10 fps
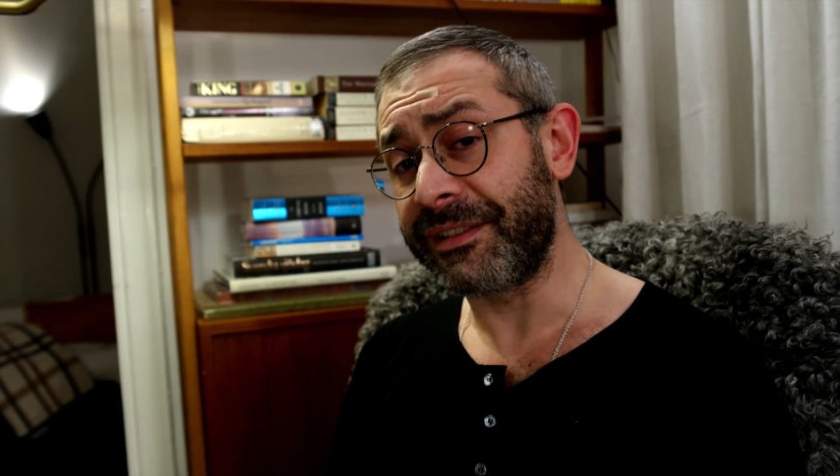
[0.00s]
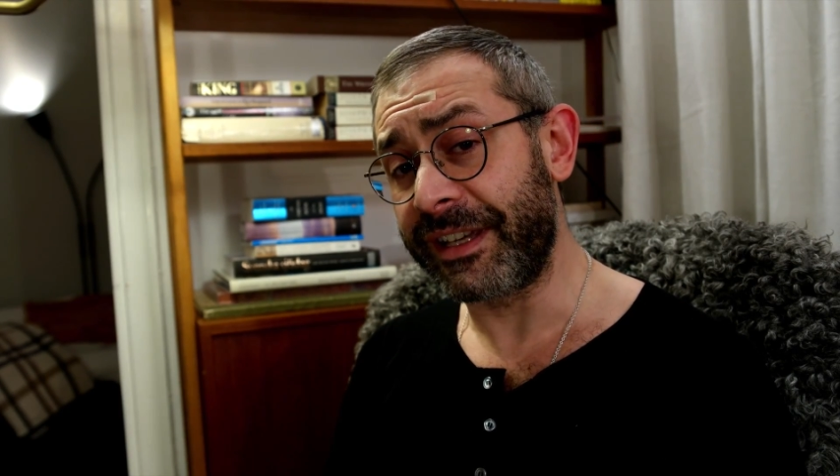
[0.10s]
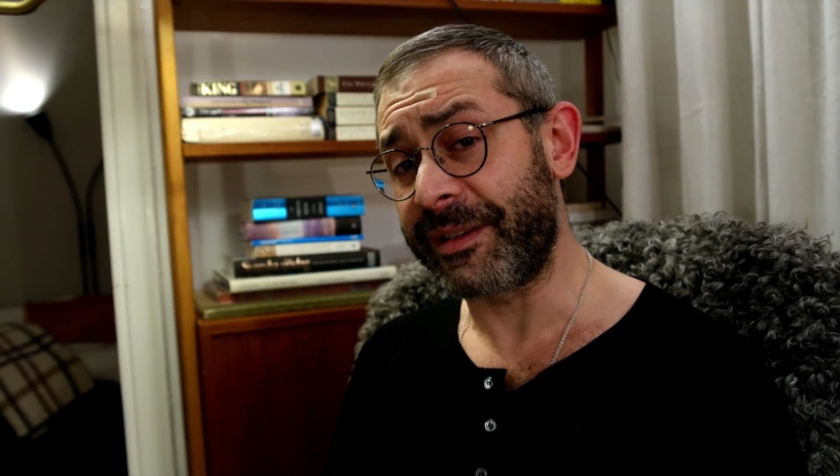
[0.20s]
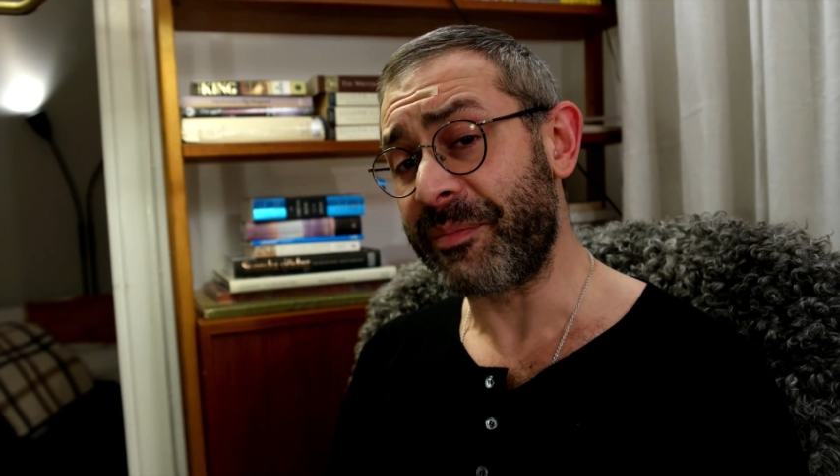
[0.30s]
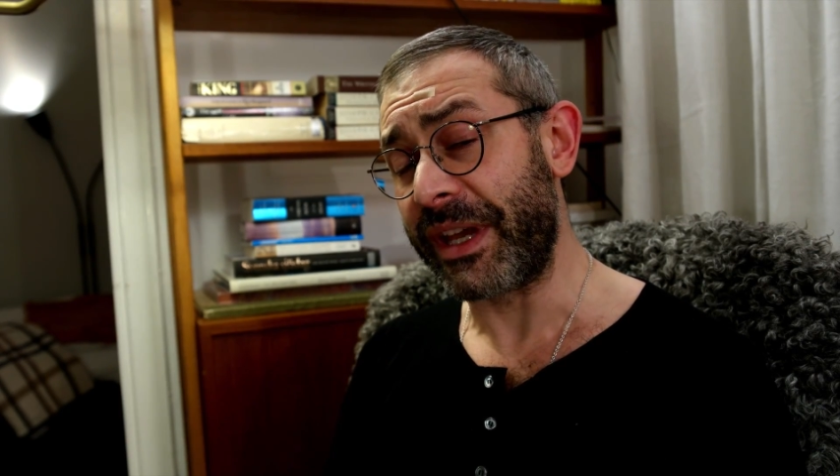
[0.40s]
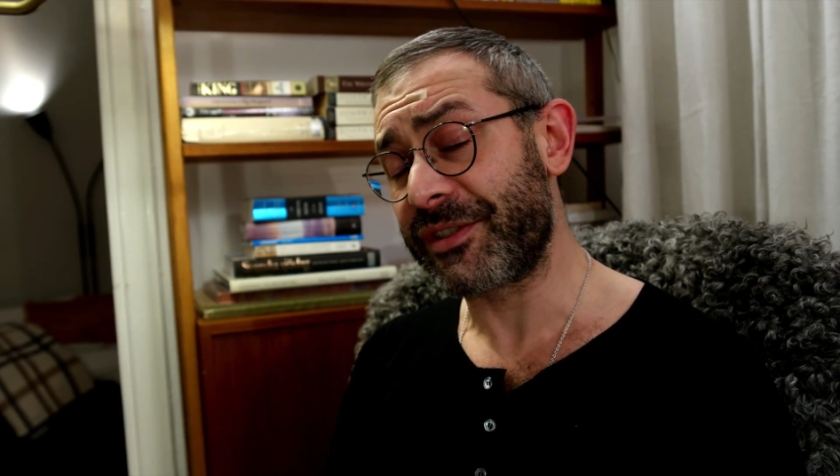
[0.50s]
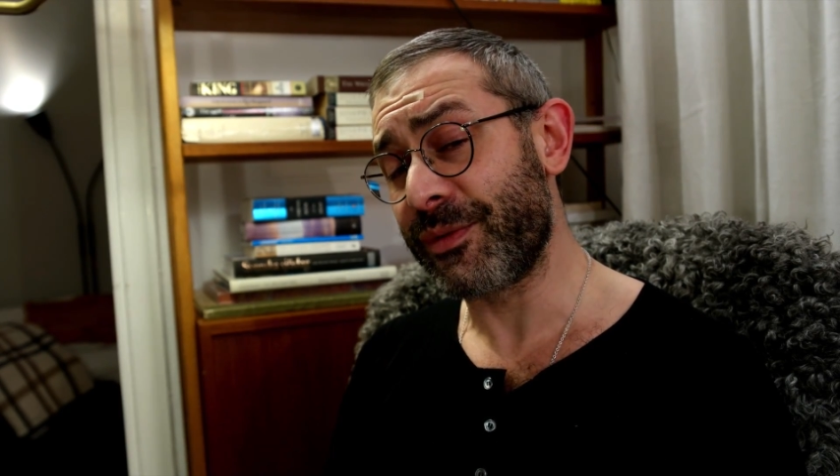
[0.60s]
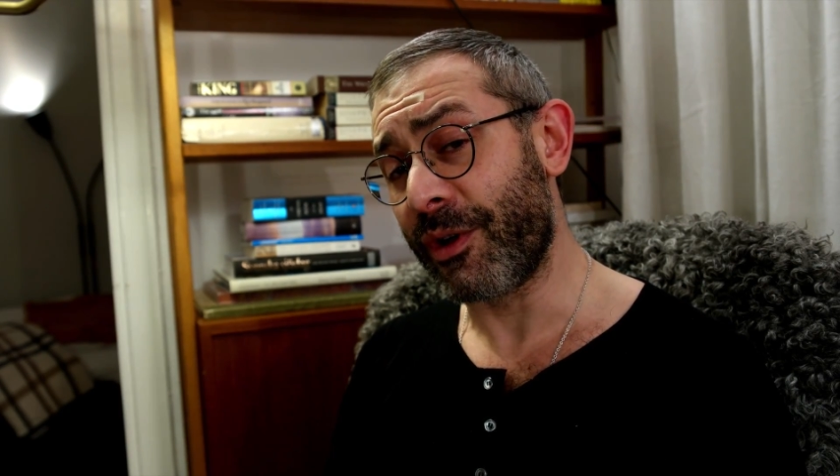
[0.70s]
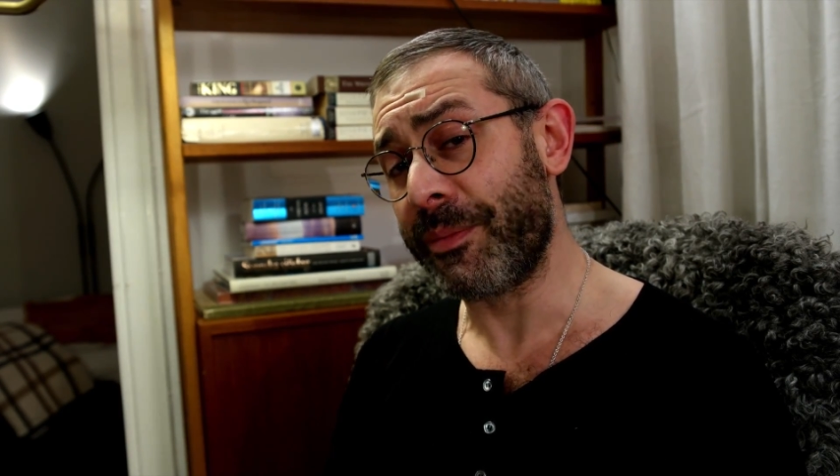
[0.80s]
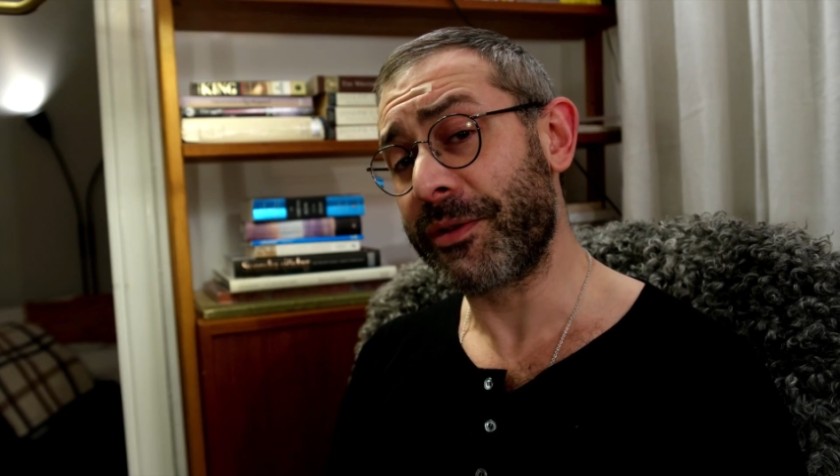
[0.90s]
dick makes you
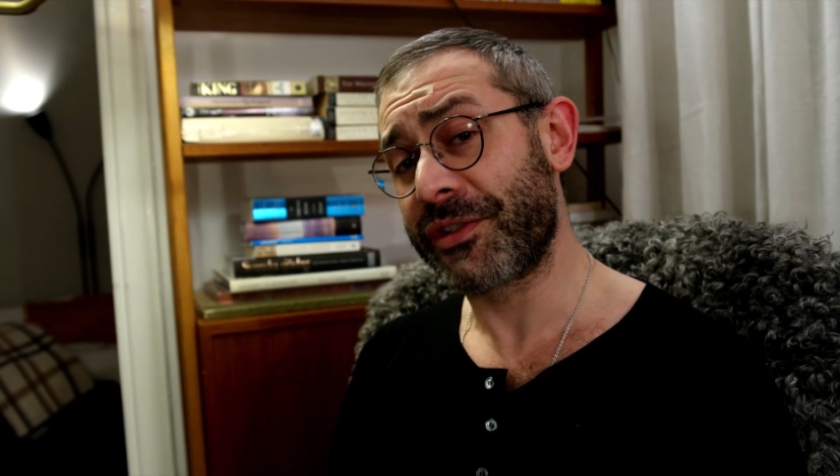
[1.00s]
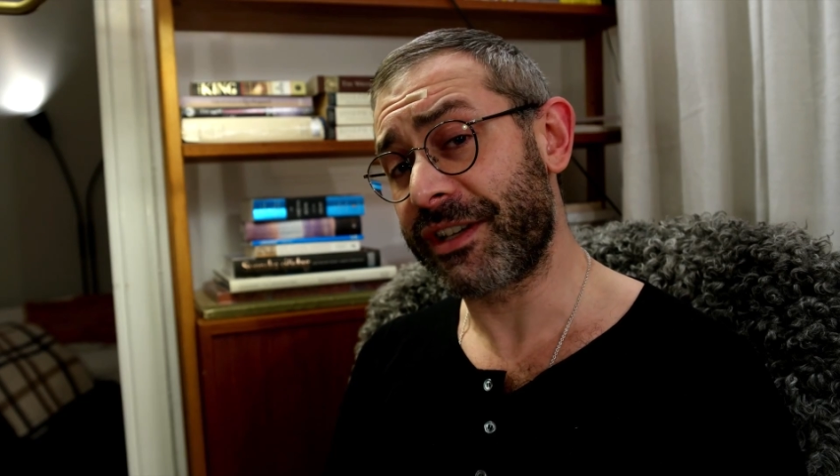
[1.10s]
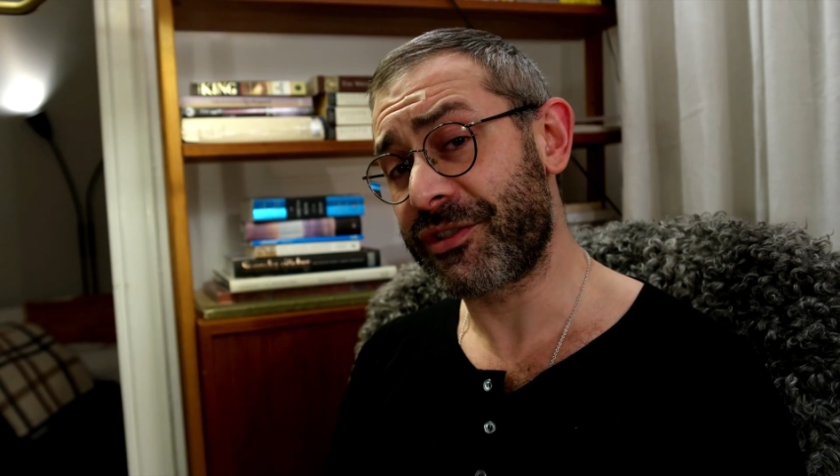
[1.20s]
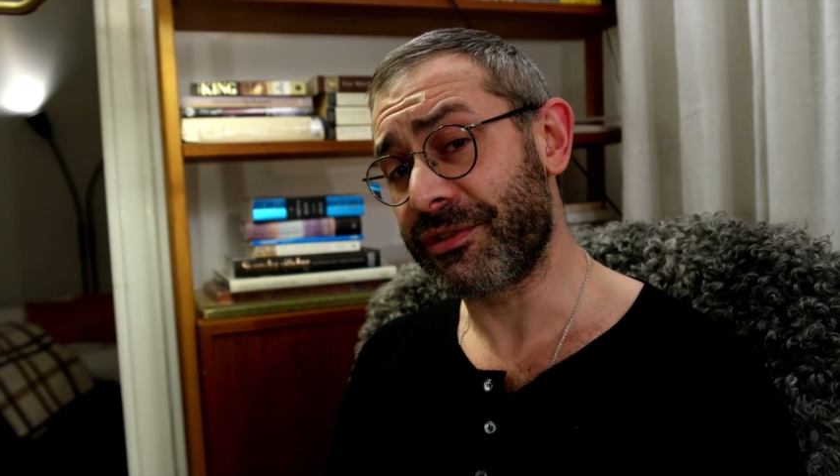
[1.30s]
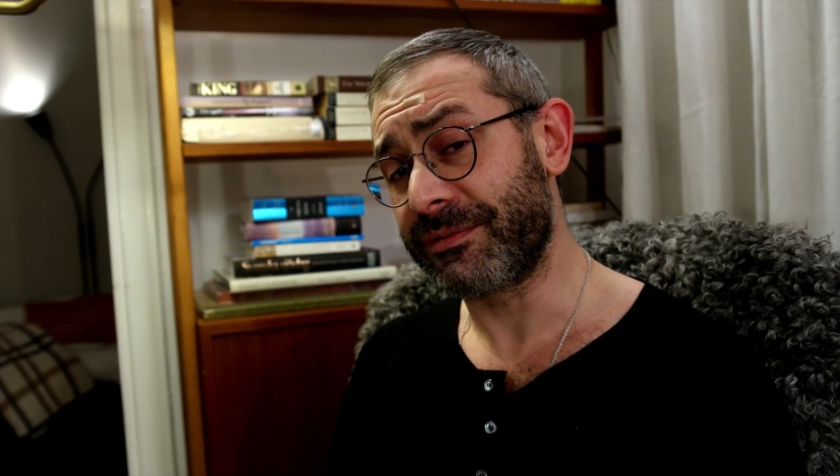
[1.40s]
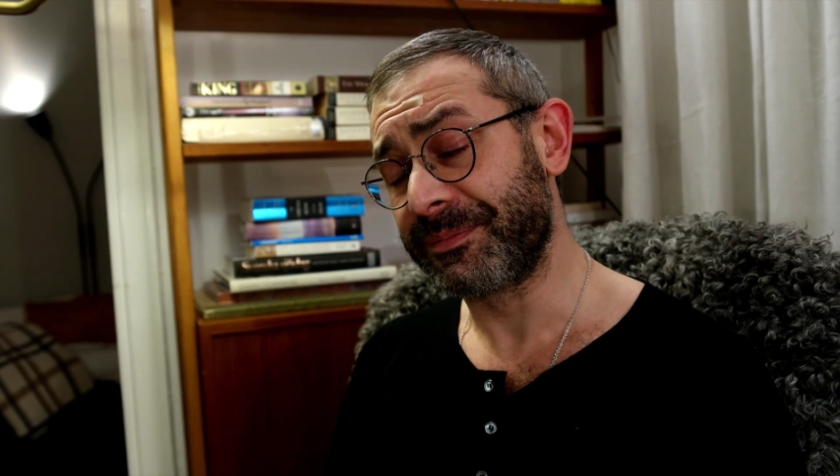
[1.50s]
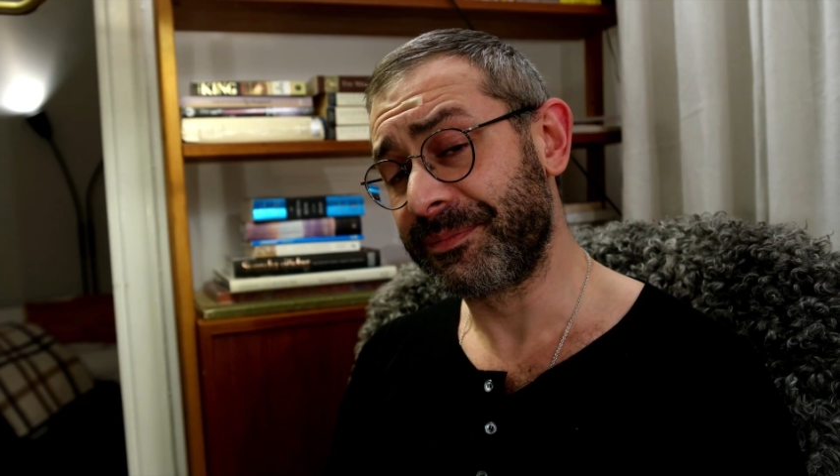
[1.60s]
a homosexual.